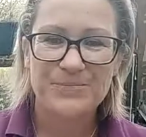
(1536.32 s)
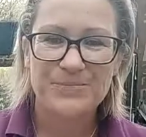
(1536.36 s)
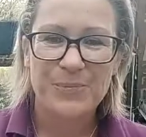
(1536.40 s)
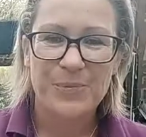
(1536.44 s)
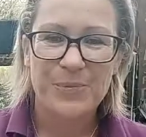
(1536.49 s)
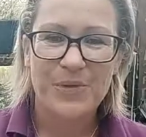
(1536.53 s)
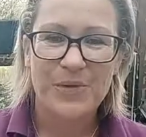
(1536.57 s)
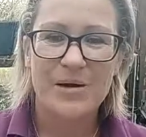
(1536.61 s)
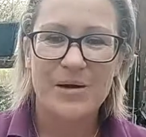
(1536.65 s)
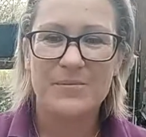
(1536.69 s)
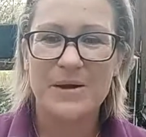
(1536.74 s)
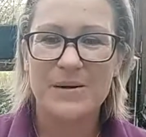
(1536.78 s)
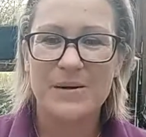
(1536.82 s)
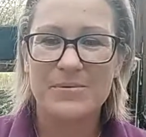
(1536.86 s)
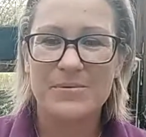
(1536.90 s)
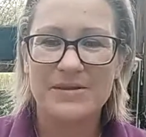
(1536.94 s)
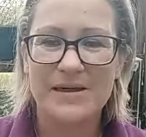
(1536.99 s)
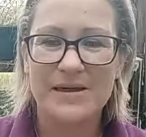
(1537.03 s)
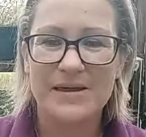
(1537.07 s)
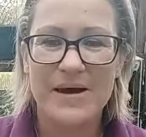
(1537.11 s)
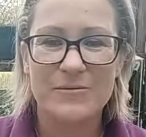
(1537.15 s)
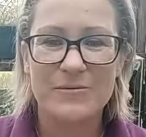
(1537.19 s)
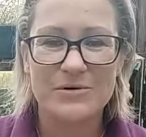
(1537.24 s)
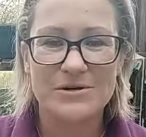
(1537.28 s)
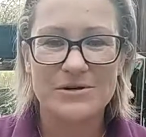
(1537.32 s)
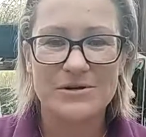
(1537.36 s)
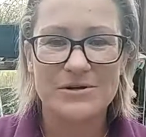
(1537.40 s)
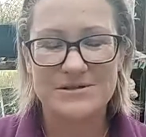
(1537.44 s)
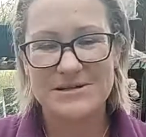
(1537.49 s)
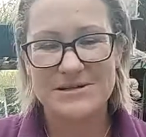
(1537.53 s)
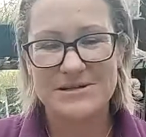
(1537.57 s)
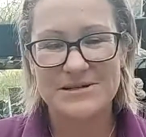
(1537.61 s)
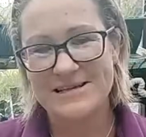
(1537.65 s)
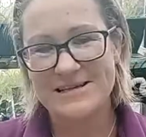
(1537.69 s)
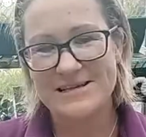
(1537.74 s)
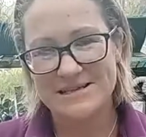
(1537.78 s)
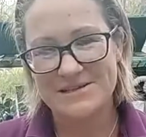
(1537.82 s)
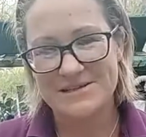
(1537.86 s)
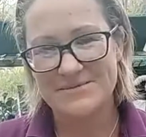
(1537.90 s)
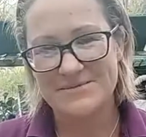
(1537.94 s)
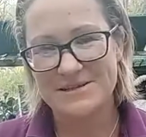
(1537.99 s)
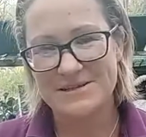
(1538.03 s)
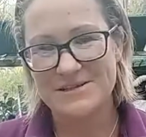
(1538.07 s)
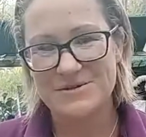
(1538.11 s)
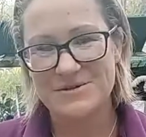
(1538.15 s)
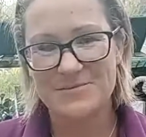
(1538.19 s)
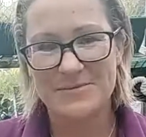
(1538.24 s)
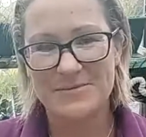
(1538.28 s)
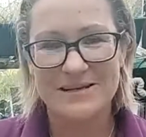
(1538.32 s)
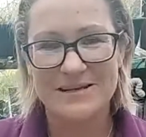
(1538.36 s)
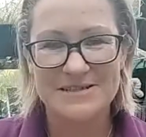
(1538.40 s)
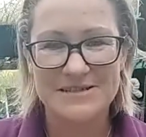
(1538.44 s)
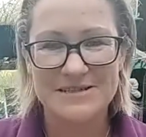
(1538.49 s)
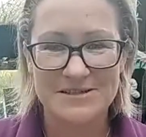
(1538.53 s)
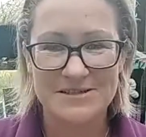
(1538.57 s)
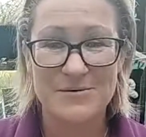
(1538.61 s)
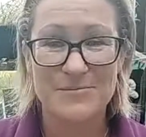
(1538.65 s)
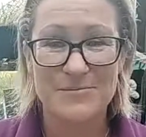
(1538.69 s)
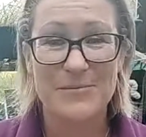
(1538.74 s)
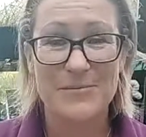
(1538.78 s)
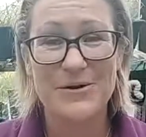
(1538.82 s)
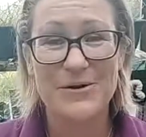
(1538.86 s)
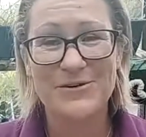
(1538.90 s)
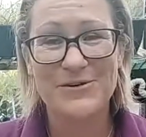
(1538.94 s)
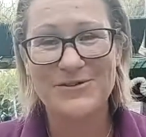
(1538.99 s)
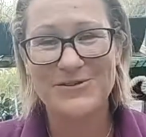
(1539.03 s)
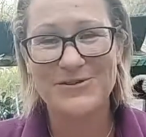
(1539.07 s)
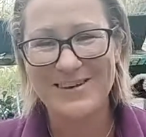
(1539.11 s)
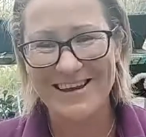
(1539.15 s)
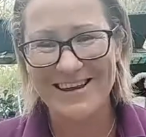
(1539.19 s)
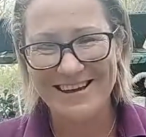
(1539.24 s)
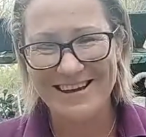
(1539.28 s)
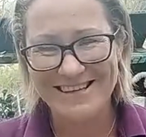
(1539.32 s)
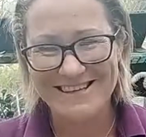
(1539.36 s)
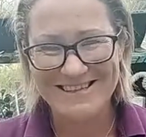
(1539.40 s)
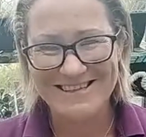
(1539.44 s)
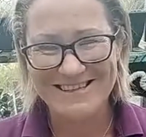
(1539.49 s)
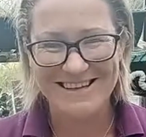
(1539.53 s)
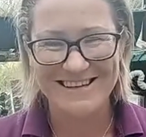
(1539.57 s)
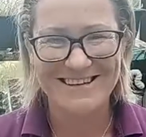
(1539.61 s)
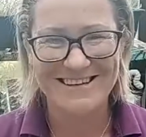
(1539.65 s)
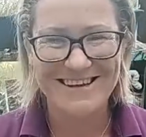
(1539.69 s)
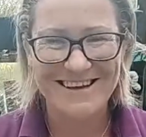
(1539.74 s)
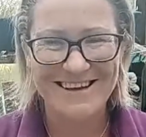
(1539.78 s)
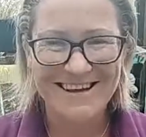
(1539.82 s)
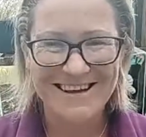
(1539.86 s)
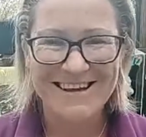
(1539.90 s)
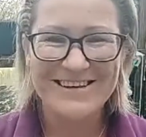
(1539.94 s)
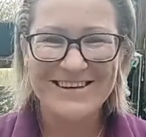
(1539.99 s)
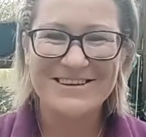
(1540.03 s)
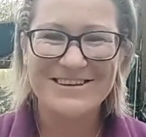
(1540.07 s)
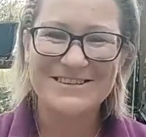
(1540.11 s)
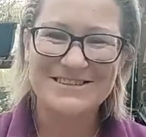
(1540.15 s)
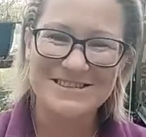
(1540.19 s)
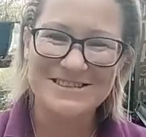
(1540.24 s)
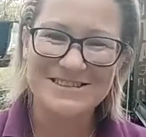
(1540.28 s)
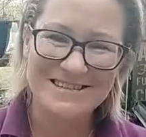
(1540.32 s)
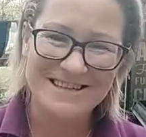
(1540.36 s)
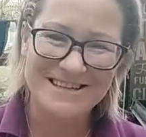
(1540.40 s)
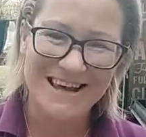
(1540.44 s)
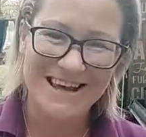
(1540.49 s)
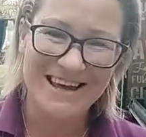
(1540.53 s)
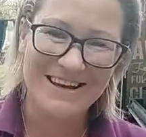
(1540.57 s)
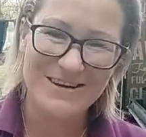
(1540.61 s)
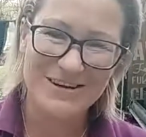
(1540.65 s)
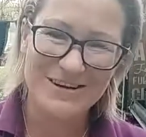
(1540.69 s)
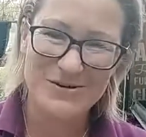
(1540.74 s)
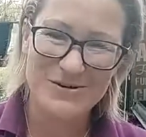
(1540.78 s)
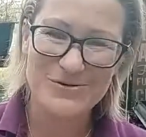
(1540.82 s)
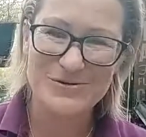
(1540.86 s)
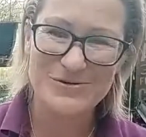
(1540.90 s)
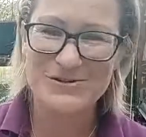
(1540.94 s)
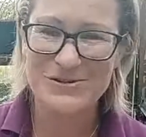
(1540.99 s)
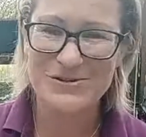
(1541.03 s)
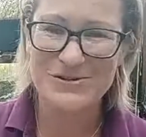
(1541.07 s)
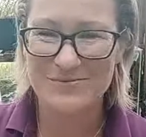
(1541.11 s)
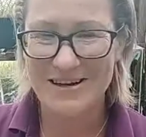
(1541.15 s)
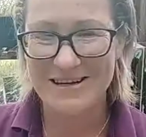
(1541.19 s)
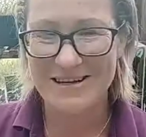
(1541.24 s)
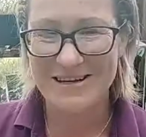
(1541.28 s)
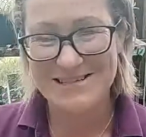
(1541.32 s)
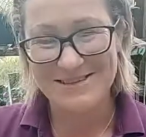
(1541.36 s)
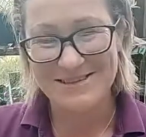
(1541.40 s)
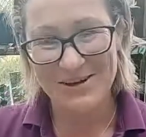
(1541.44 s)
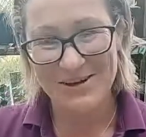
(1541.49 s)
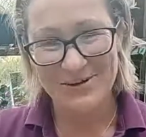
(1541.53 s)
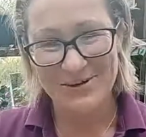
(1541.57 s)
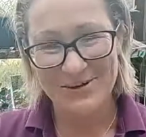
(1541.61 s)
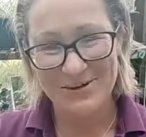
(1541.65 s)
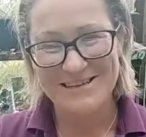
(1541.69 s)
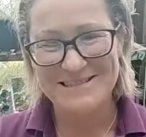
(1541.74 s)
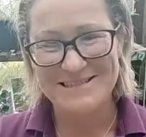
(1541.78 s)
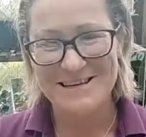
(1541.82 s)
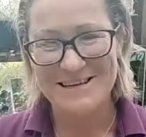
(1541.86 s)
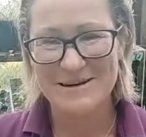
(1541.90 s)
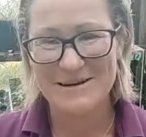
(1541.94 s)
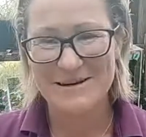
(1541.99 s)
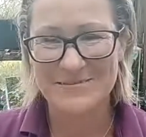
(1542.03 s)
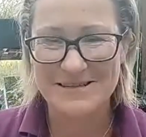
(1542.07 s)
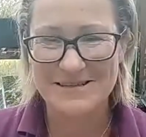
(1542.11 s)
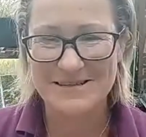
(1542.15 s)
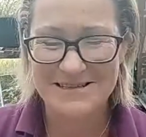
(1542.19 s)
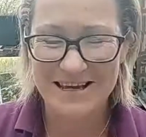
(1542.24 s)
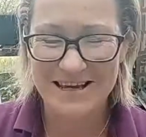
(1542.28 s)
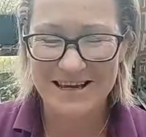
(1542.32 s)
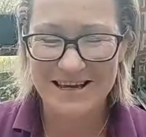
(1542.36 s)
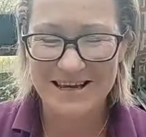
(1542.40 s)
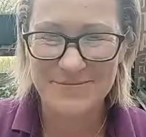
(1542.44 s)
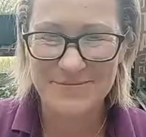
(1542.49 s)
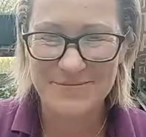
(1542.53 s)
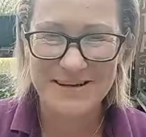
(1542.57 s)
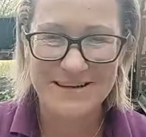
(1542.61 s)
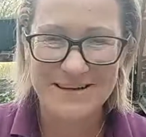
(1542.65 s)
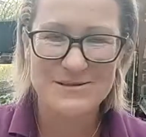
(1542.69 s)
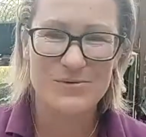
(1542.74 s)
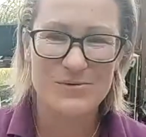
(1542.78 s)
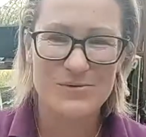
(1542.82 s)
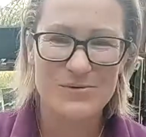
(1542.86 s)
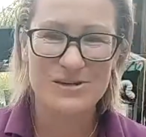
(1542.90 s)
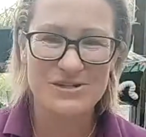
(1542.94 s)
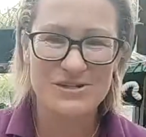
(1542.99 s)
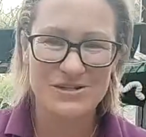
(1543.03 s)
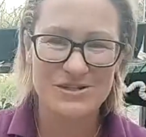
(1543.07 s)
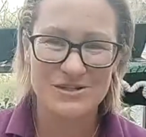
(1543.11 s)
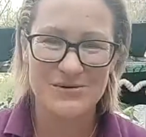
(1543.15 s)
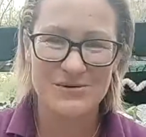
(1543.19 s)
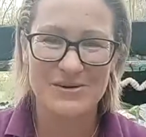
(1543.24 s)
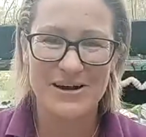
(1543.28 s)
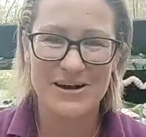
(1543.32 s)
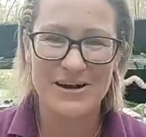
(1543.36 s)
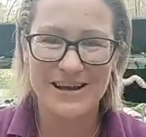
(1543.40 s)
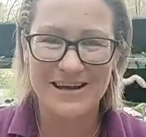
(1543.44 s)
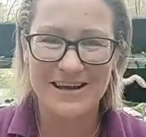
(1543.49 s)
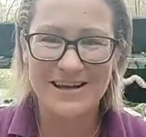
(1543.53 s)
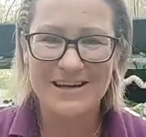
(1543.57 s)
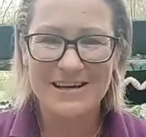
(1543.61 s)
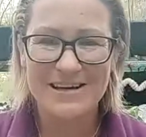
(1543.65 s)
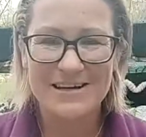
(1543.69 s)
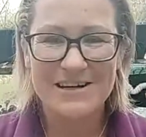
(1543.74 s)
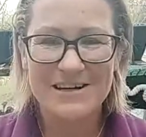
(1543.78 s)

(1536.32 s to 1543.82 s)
And people then were asking me to mention their birthdays and could you say hello to my son? He's here beside me, he's watching away.